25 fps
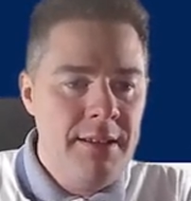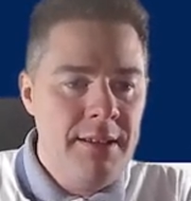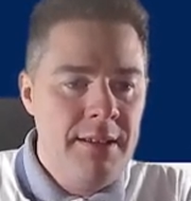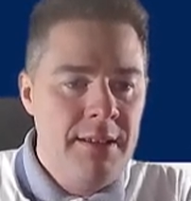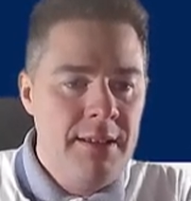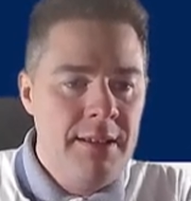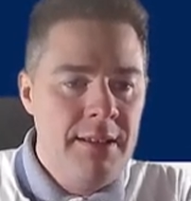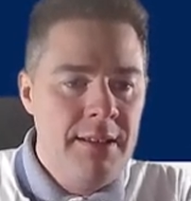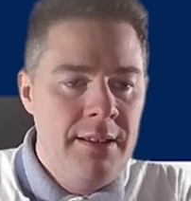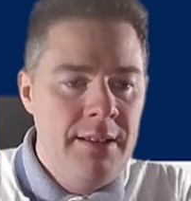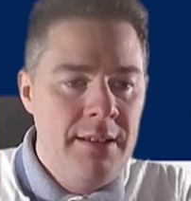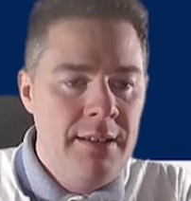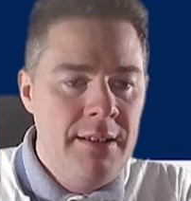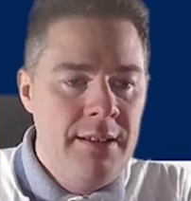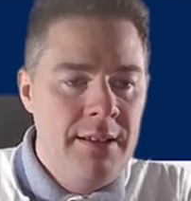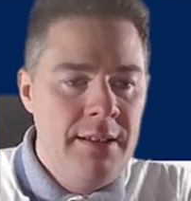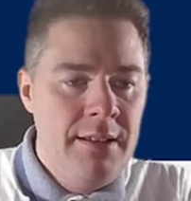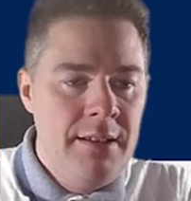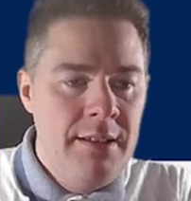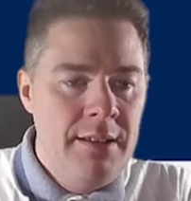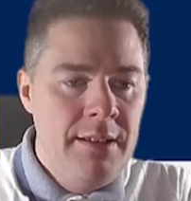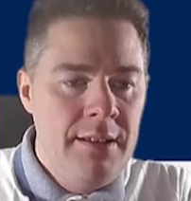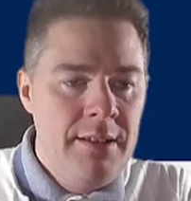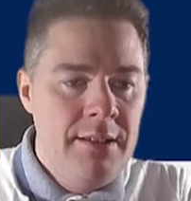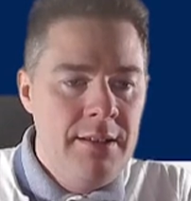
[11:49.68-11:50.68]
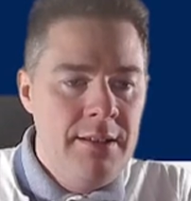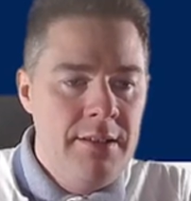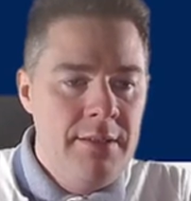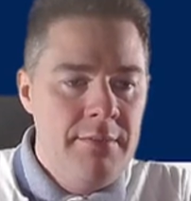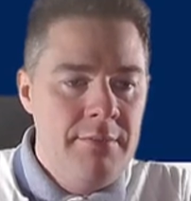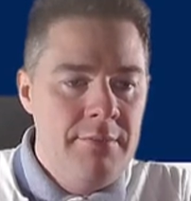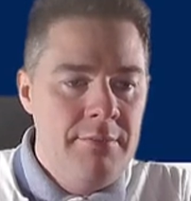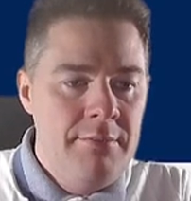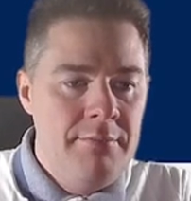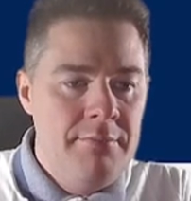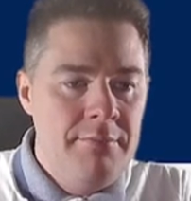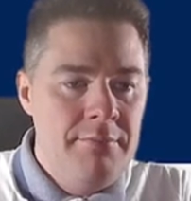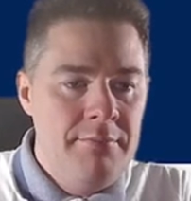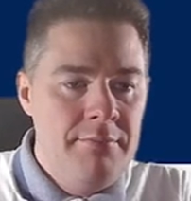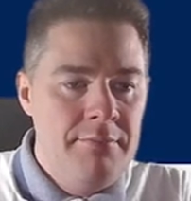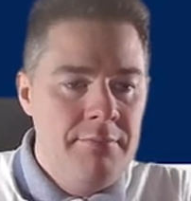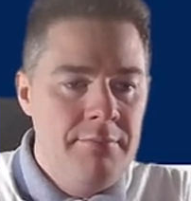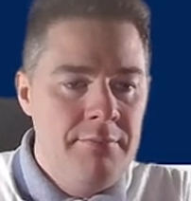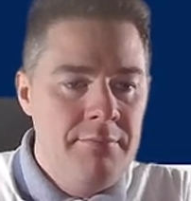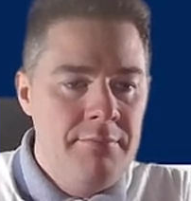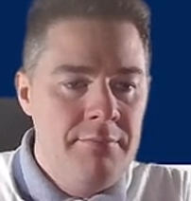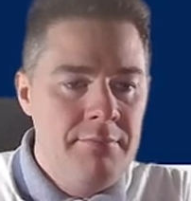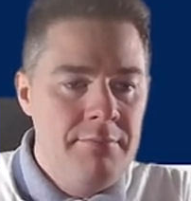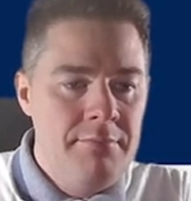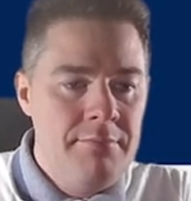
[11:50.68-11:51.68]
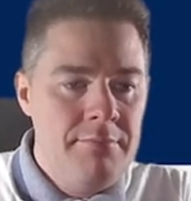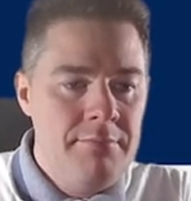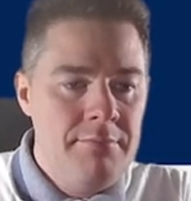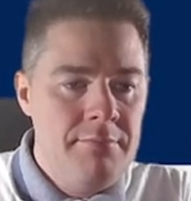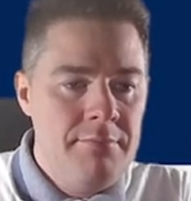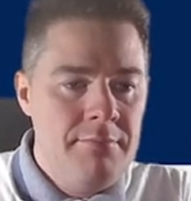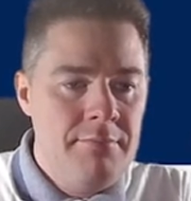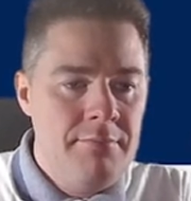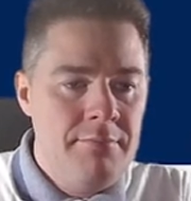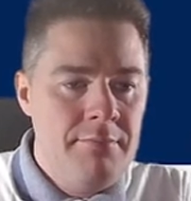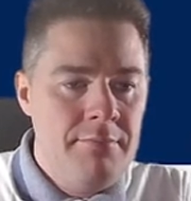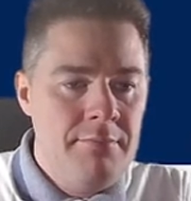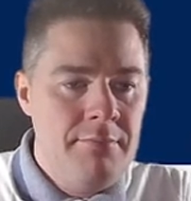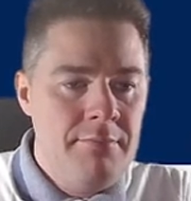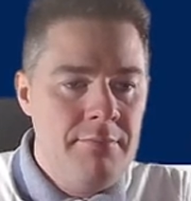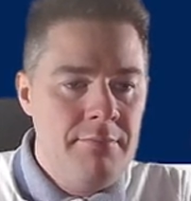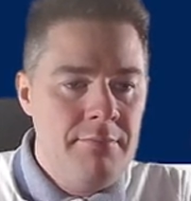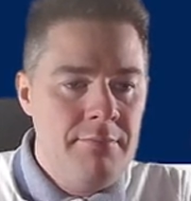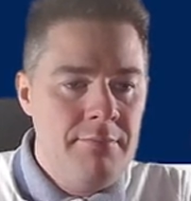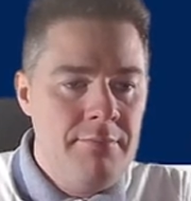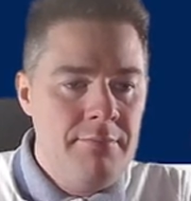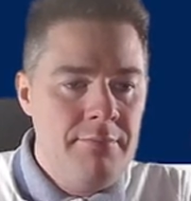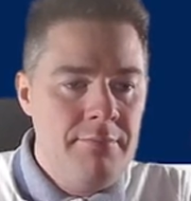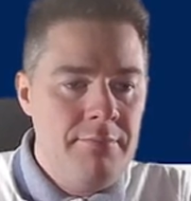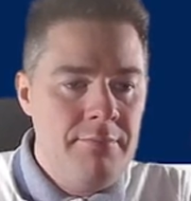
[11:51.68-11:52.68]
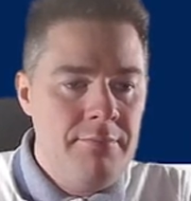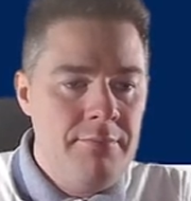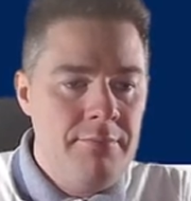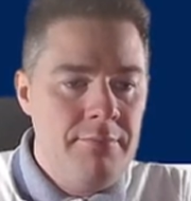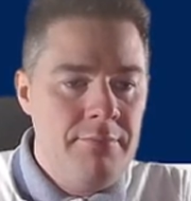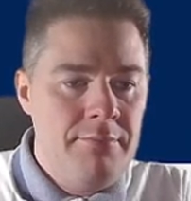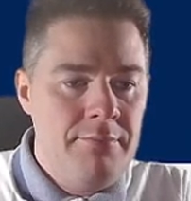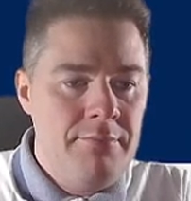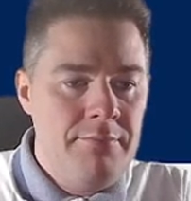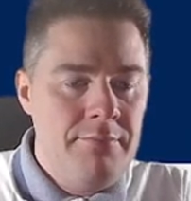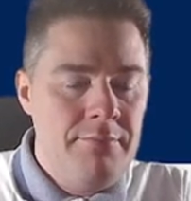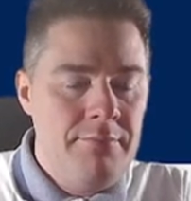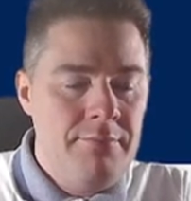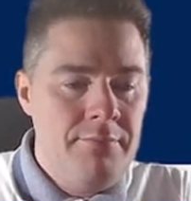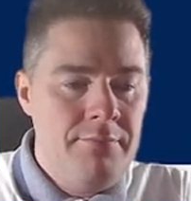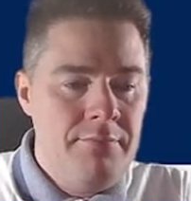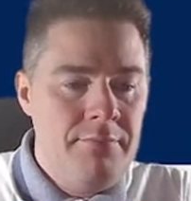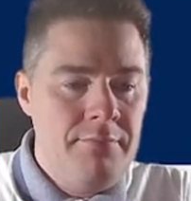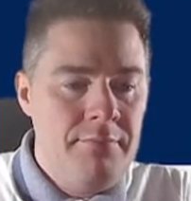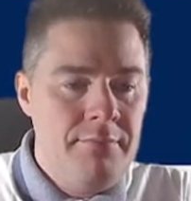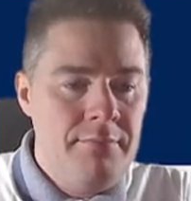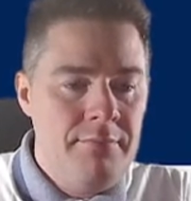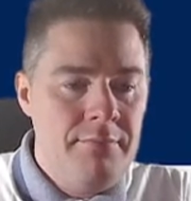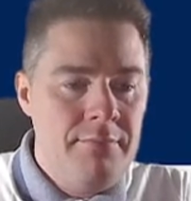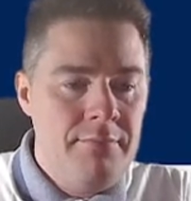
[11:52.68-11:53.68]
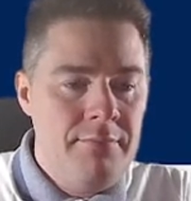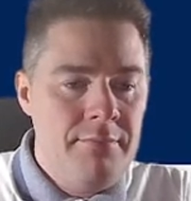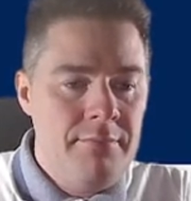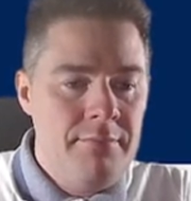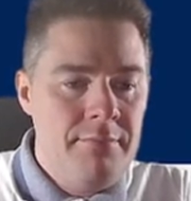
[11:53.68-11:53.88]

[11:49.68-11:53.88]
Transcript: (silence)